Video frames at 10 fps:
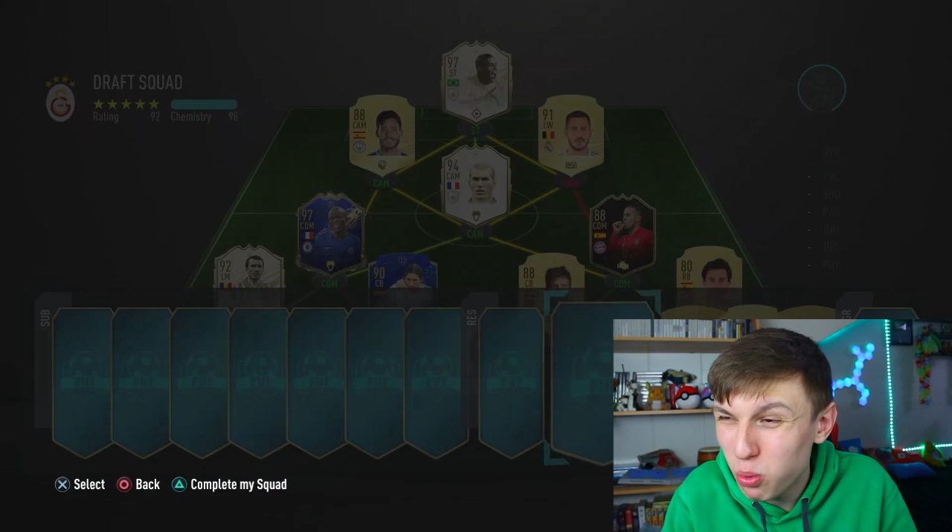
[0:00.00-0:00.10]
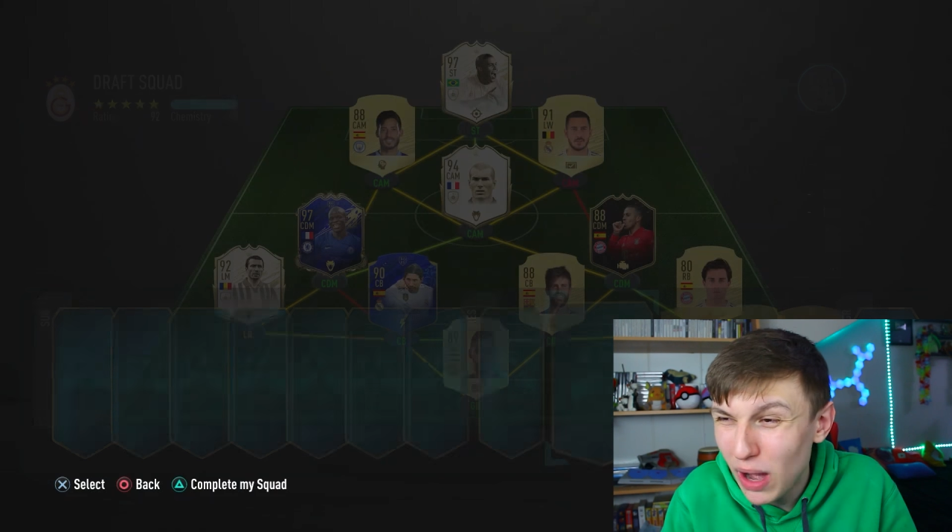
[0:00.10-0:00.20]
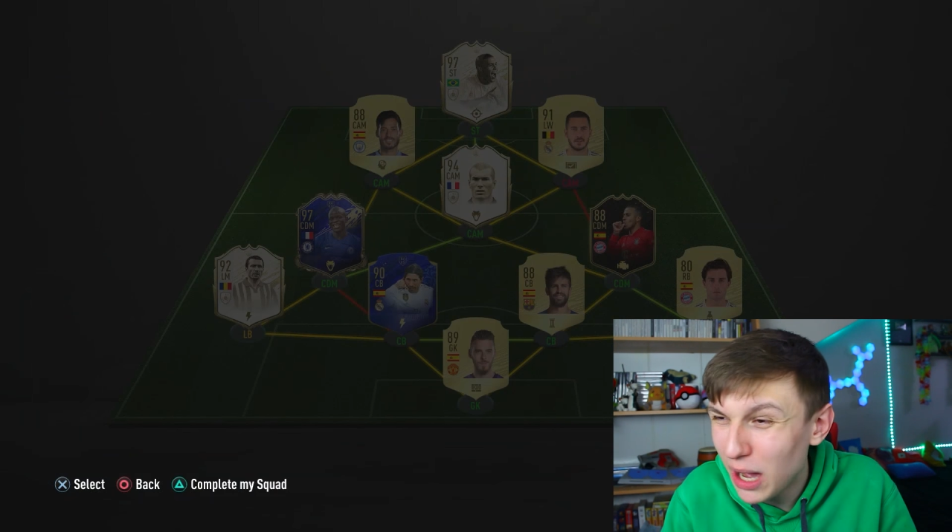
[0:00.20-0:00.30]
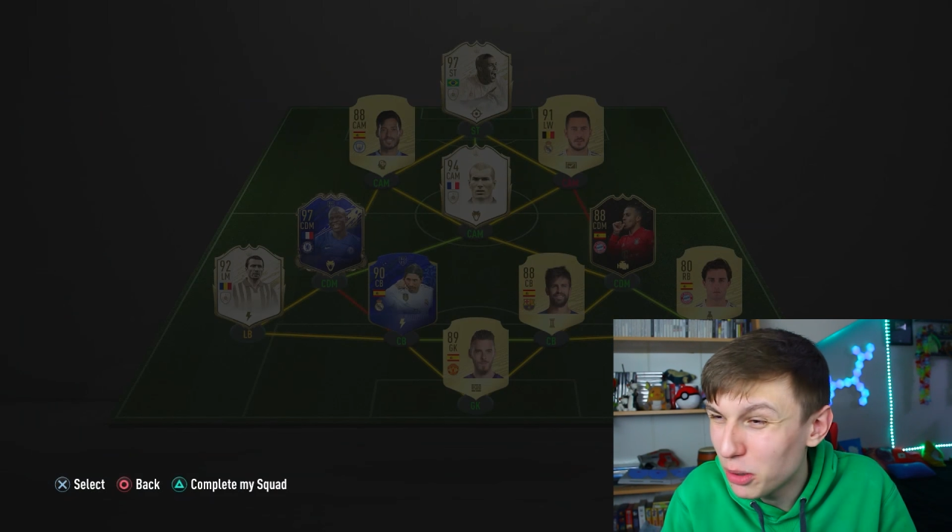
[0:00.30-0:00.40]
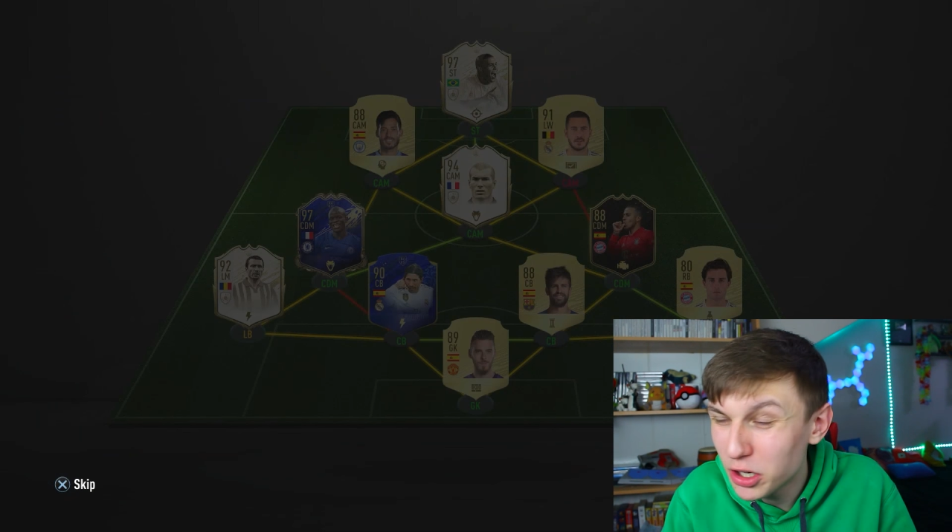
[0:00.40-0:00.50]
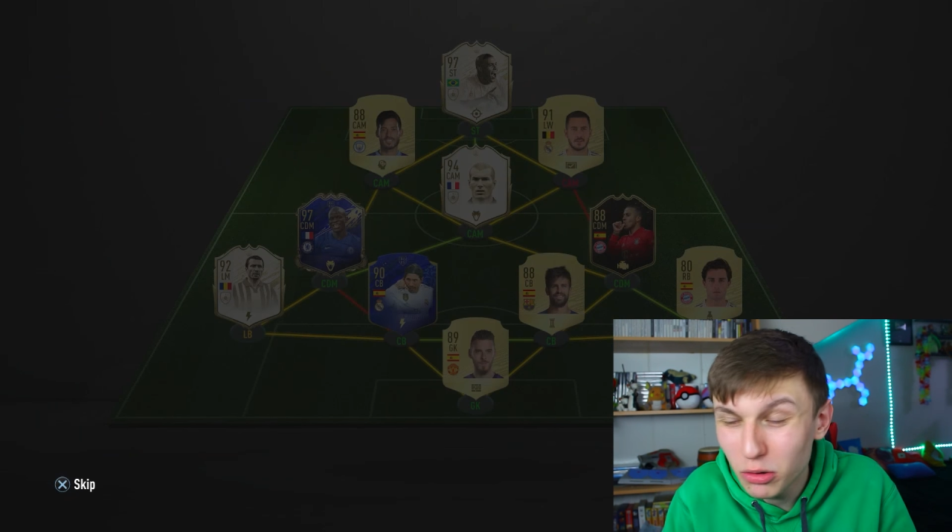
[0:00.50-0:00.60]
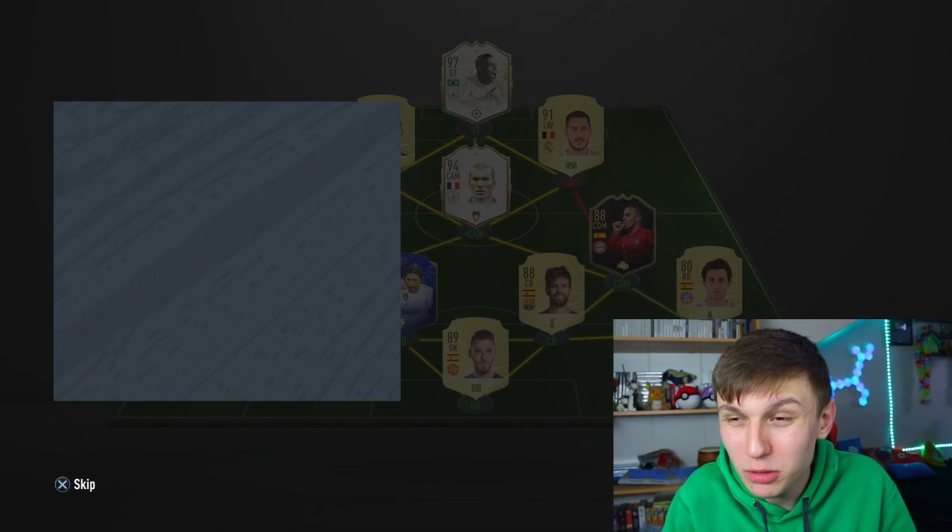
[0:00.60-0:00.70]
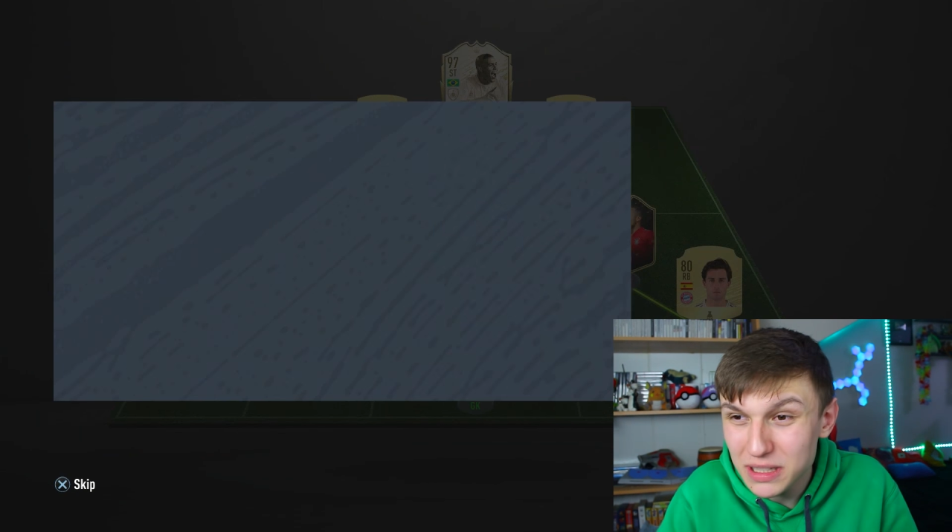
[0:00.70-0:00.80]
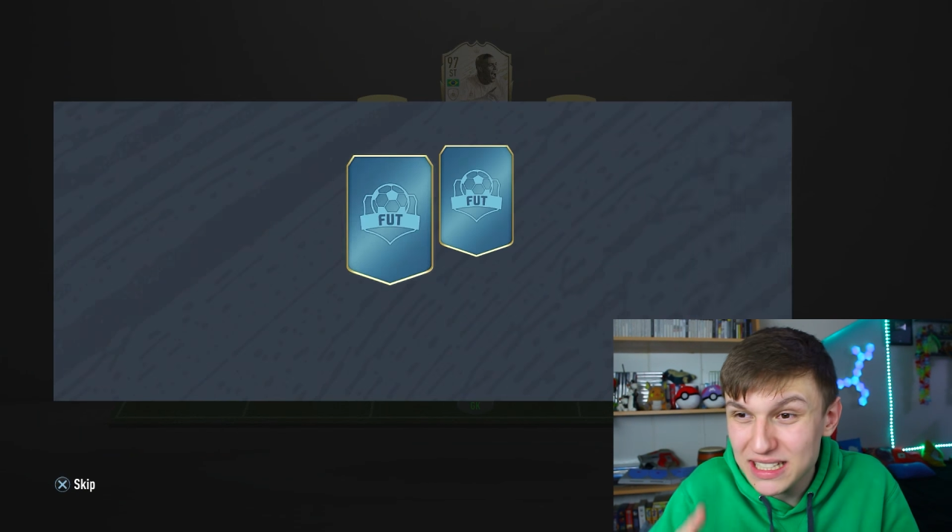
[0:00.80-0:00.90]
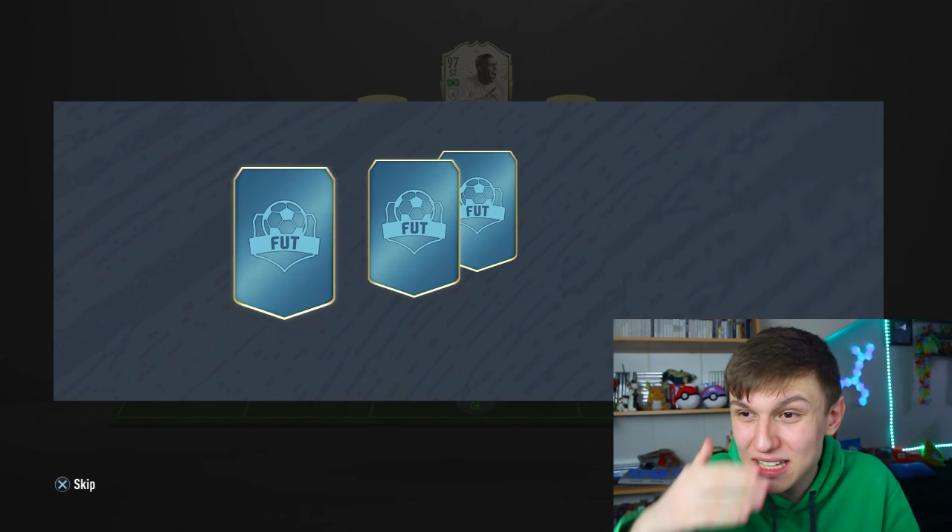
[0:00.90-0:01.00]
Wow, I don't want
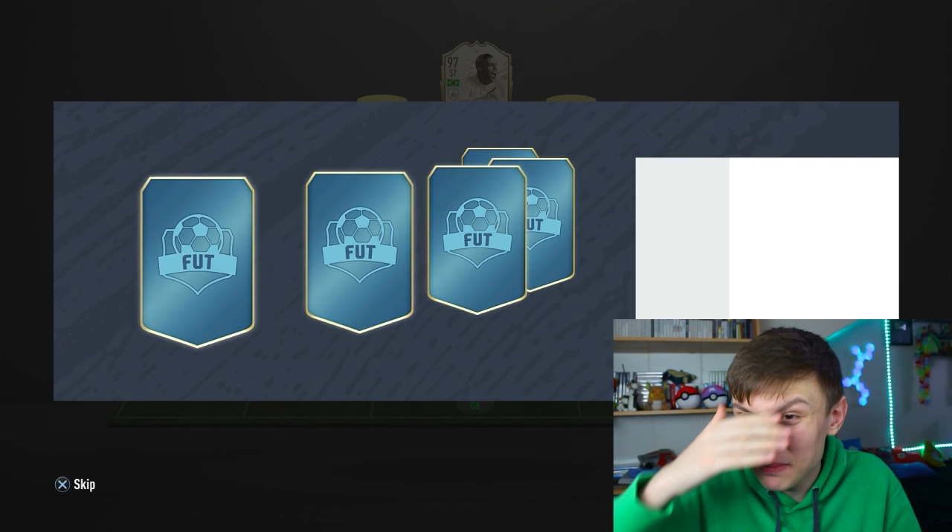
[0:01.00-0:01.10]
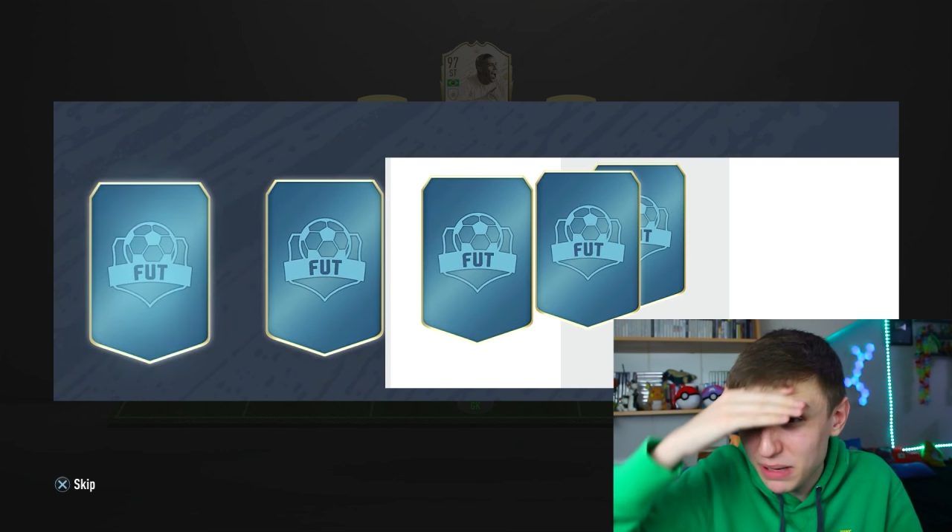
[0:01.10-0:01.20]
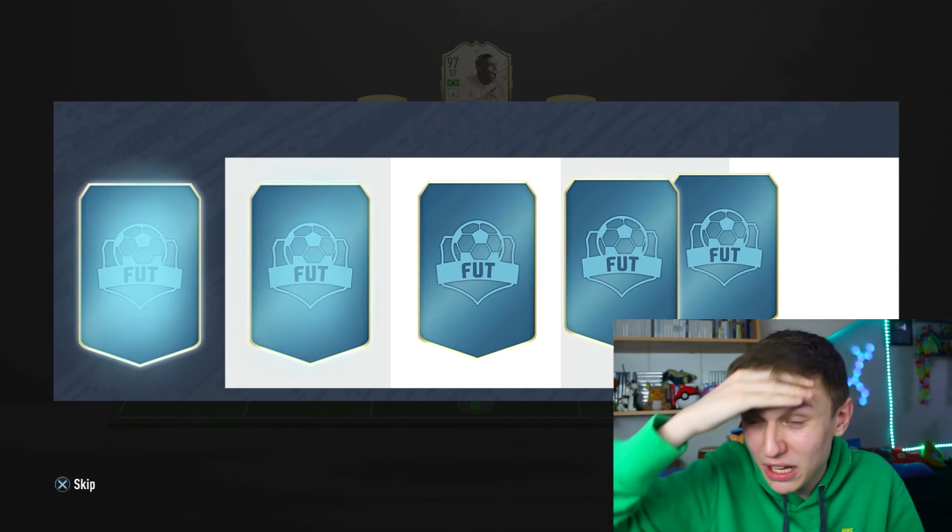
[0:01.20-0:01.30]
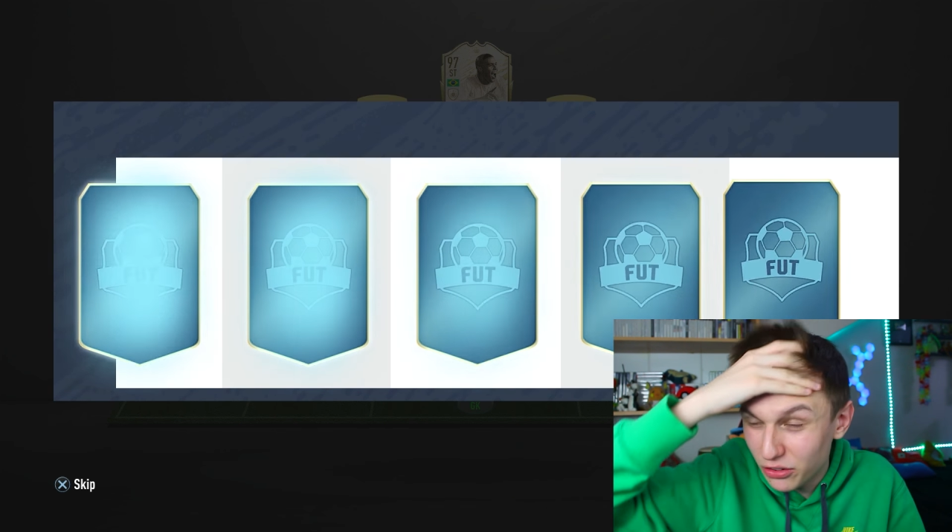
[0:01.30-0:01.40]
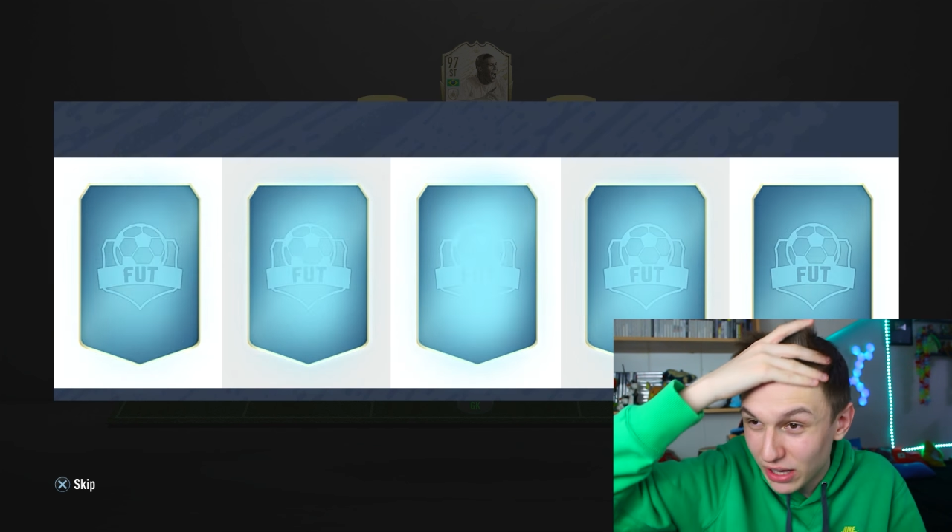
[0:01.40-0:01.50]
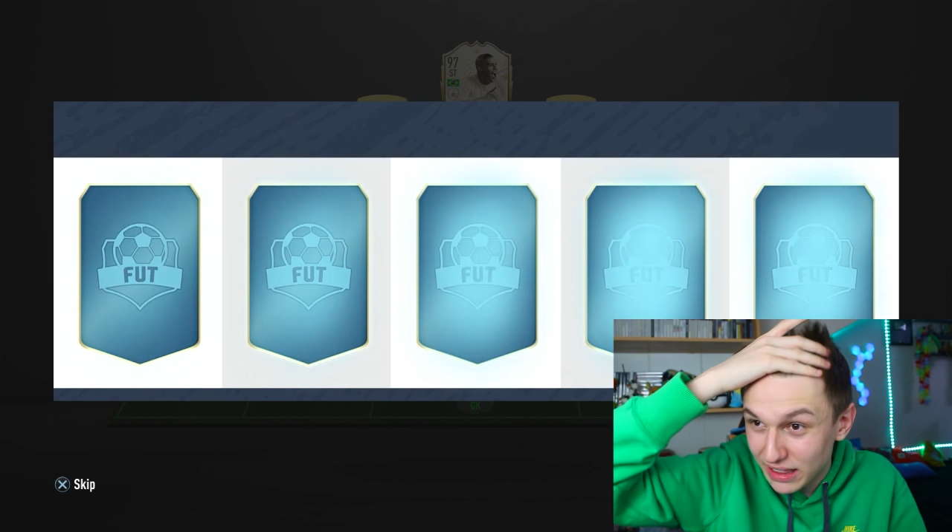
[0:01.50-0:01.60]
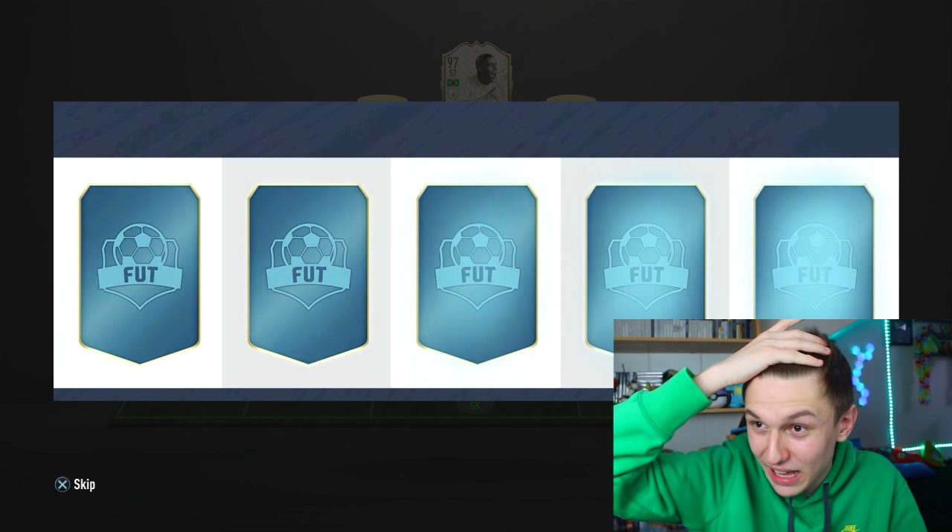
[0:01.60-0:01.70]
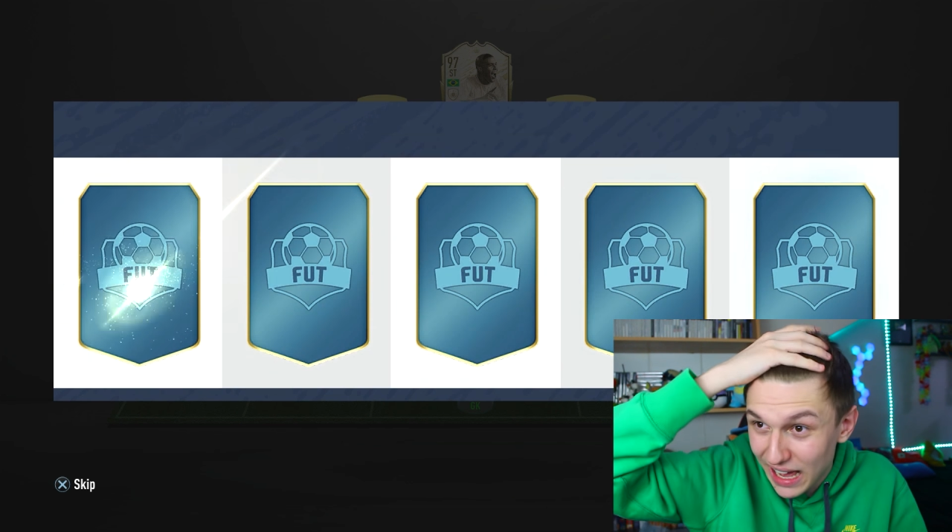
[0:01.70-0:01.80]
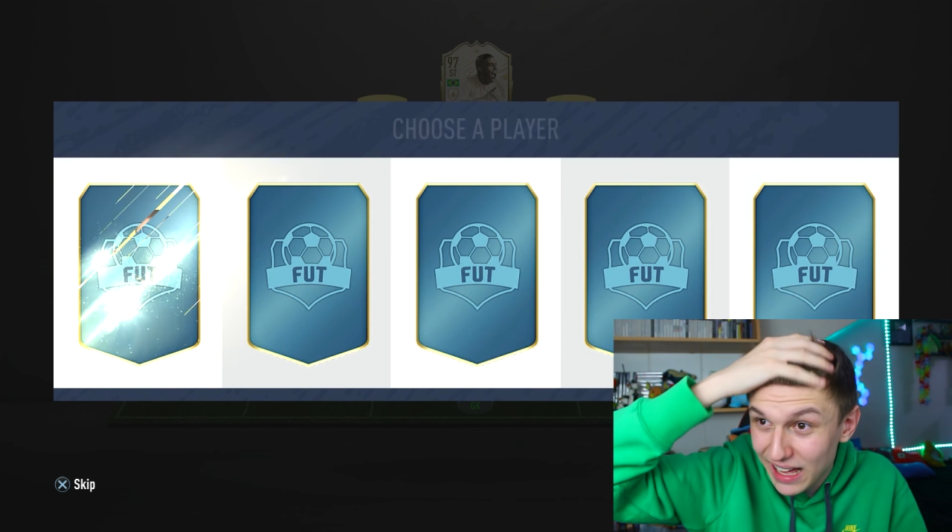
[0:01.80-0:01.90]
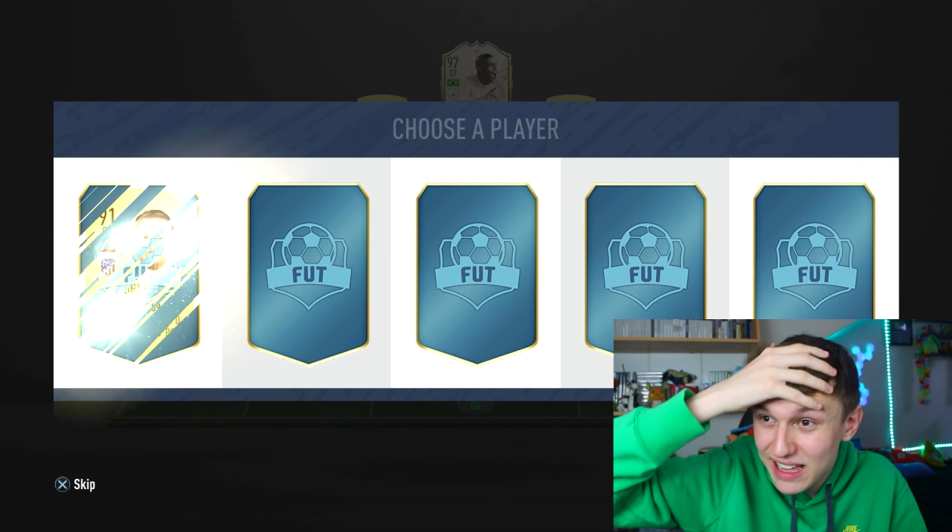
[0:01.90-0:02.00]
to be seeing players like
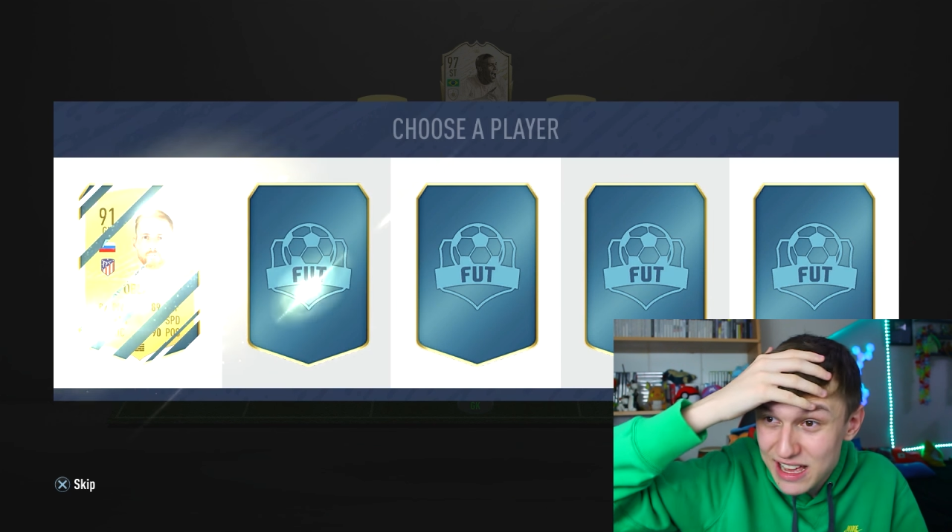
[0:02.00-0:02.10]
that.